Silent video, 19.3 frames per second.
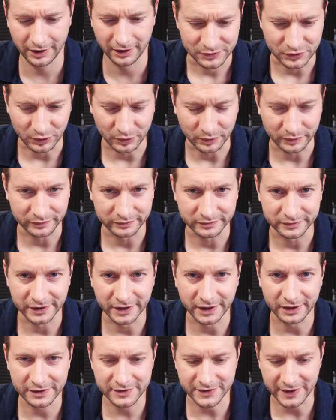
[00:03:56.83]
So
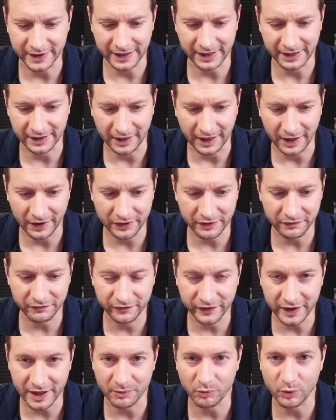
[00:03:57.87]
they're saying on the
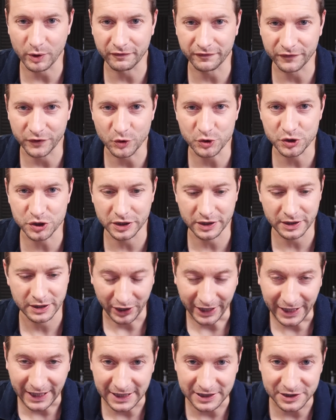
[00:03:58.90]
VMware Fusion
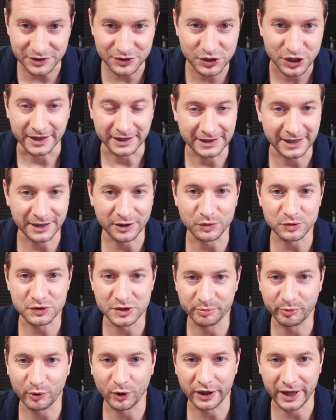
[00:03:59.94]
page that they don't
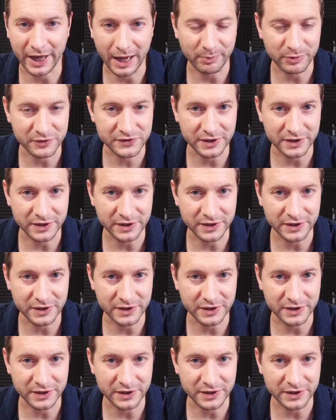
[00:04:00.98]
support Apple